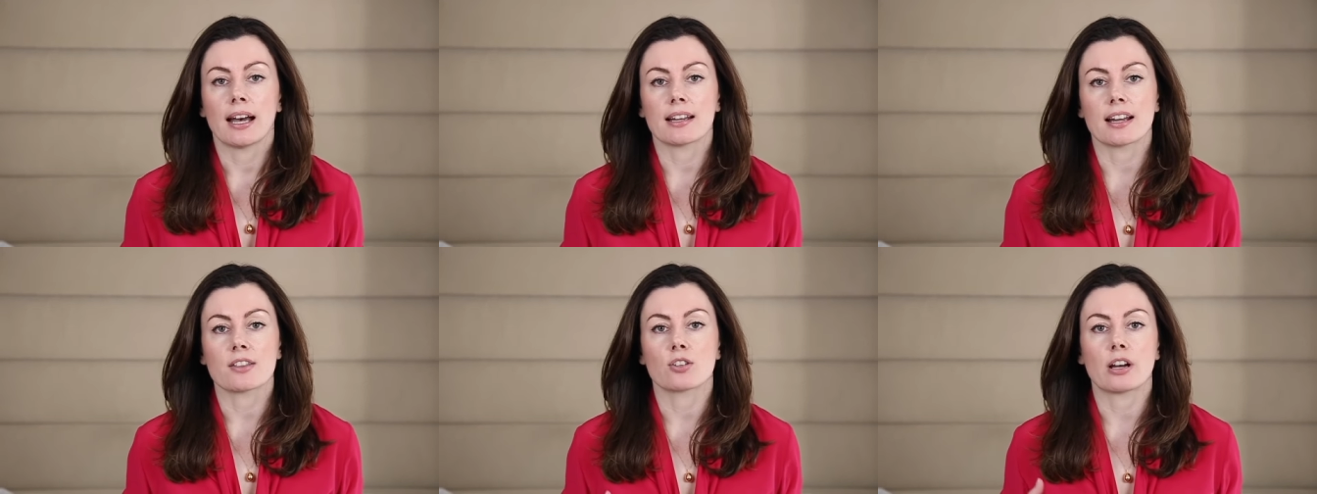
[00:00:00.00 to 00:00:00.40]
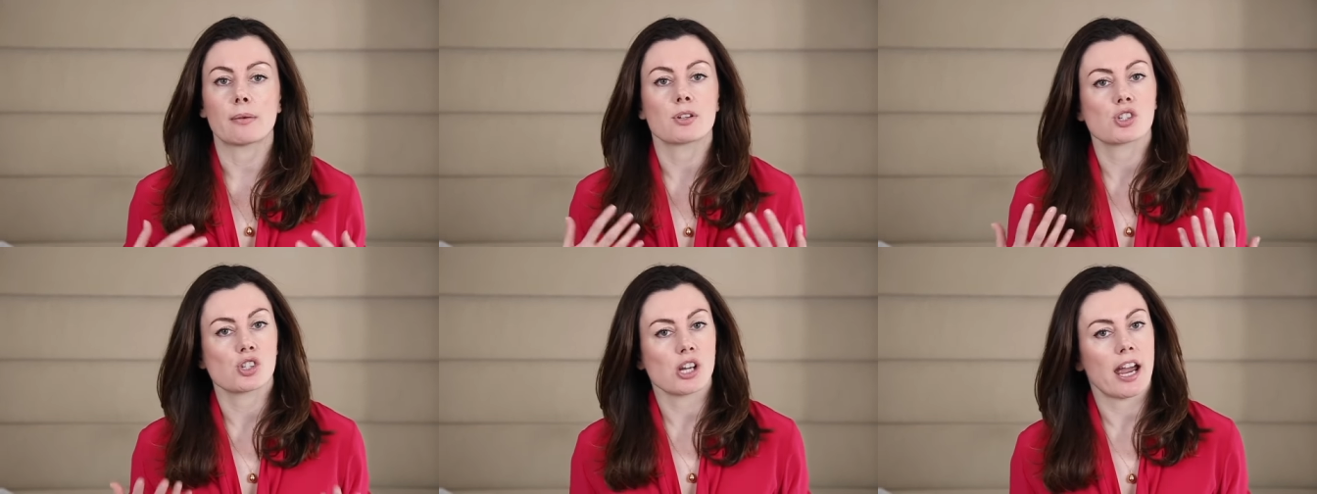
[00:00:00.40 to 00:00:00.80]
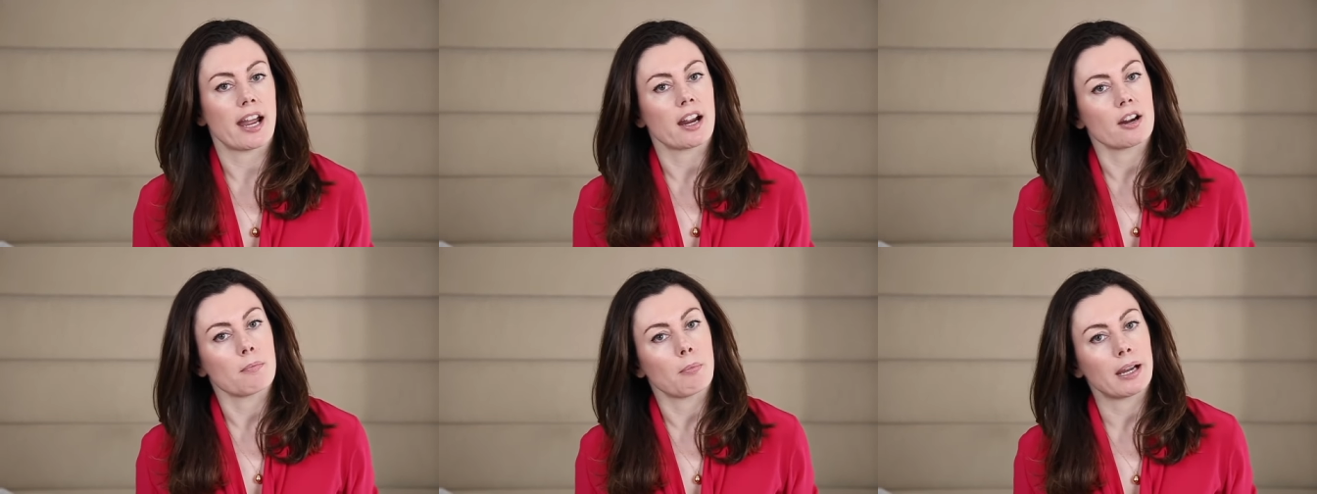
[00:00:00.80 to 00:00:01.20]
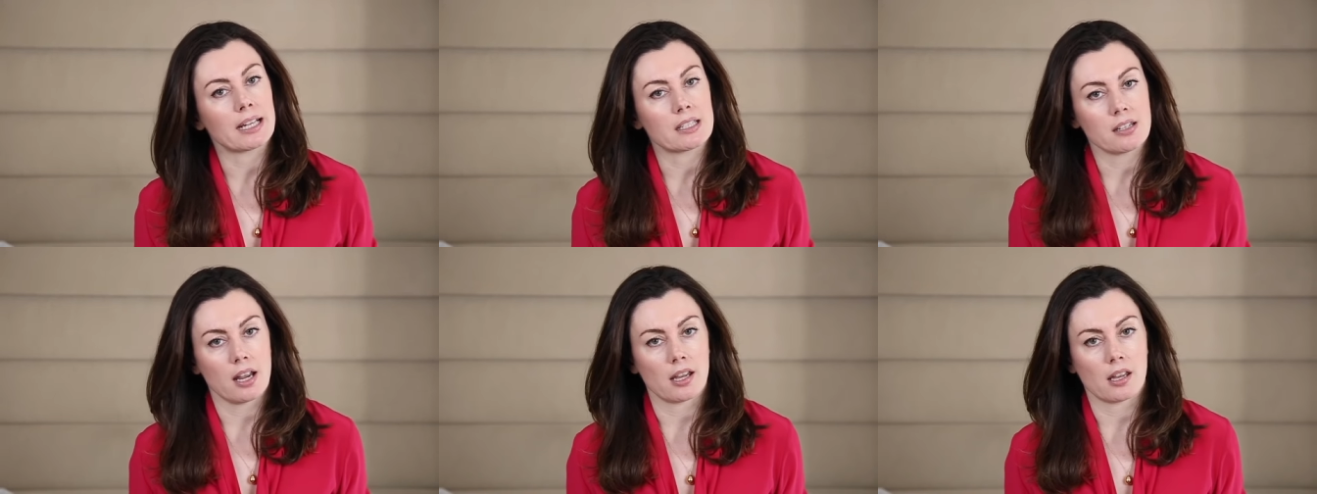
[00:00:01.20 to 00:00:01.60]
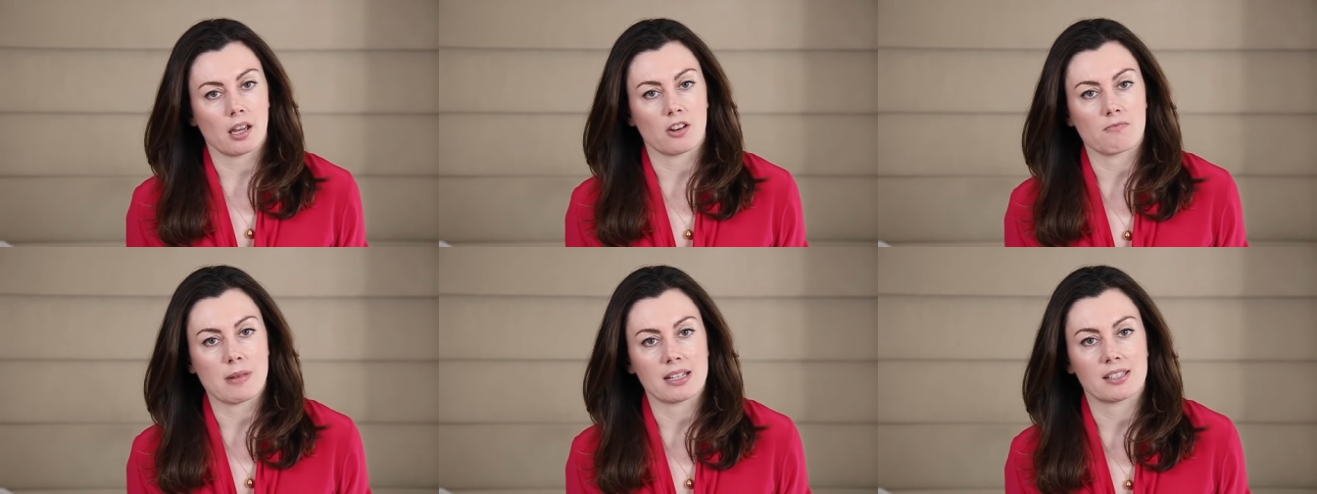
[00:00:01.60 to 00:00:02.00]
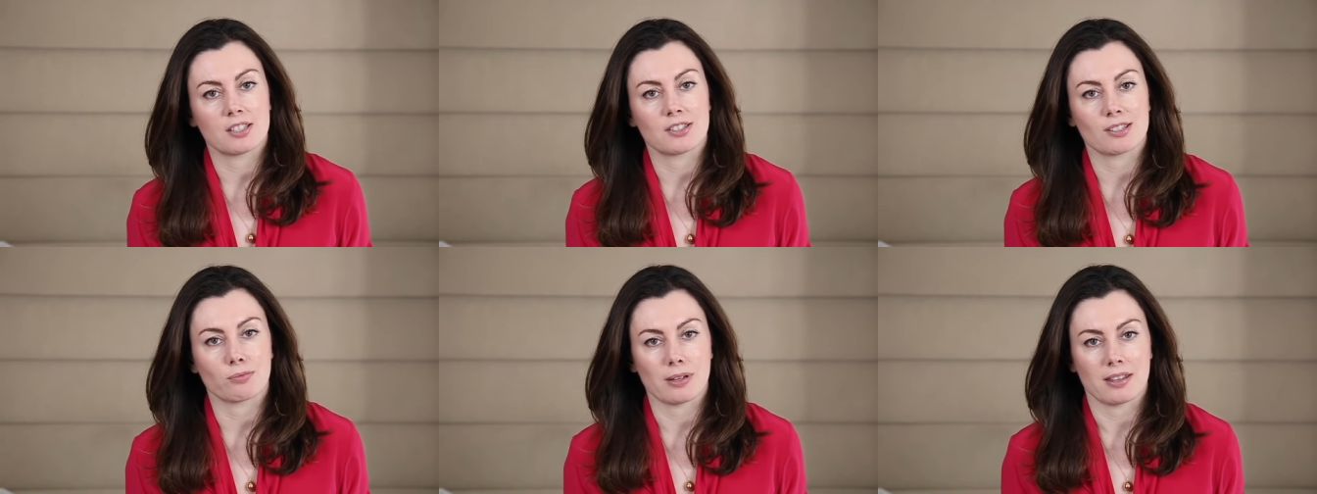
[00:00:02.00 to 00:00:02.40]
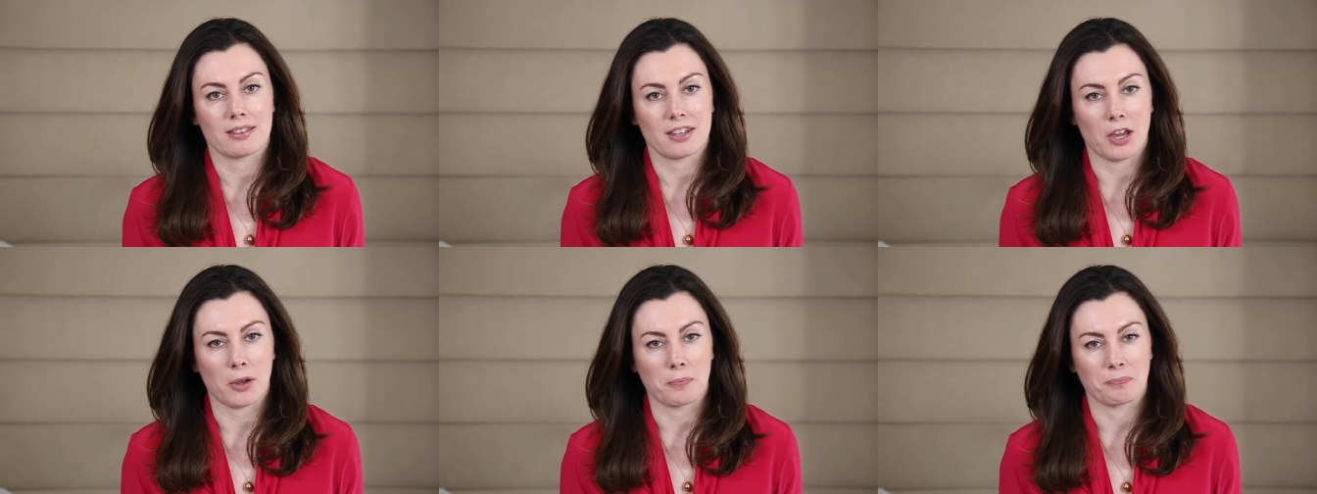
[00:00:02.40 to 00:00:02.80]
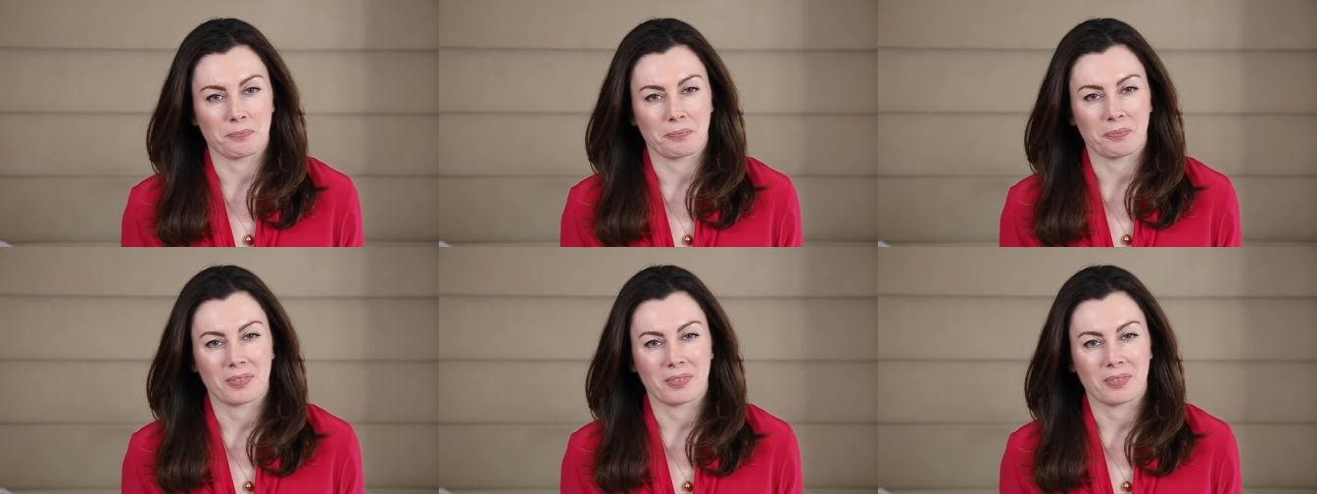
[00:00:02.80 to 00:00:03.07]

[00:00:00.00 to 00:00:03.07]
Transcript: and I thought I would share my take-home messages with you.